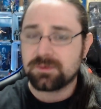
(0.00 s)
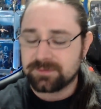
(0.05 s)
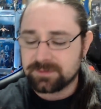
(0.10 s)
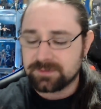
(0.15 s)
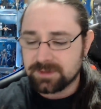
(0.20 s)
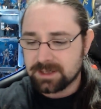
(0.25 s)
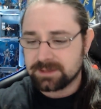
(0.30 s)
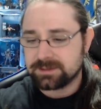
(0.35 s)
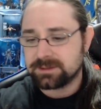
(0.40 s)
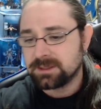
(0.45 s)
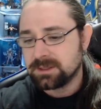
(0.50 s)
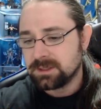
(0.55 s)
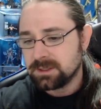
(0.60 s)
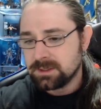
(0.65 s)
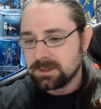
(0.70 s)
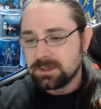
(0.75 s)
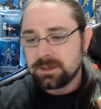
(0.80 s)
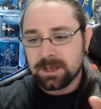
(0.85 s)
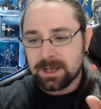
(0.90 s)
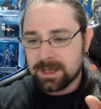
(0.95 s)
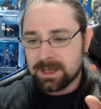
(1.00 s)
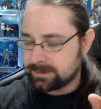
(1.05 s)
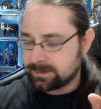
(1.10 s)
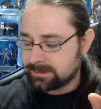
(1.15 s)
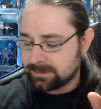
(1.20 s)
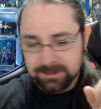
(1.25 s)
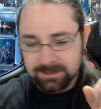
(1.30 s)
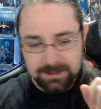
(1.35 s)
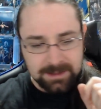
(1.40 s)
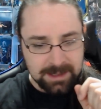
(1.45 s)
of that,
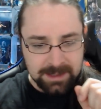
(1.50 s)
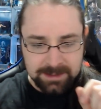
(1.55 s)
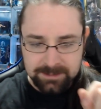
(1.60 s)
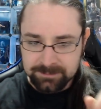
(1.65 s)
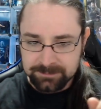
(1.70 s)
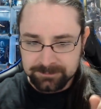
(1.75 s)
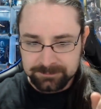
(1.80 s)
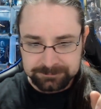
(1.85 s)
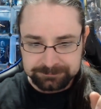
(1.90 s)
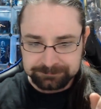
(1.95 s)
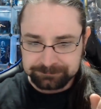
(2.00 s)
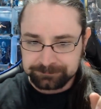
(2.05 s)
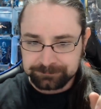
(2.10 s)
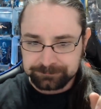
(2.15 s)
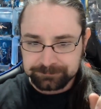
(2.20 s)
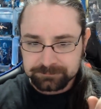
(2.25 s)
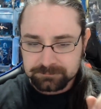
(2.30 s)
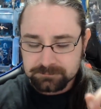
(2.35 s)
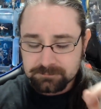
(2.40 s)
and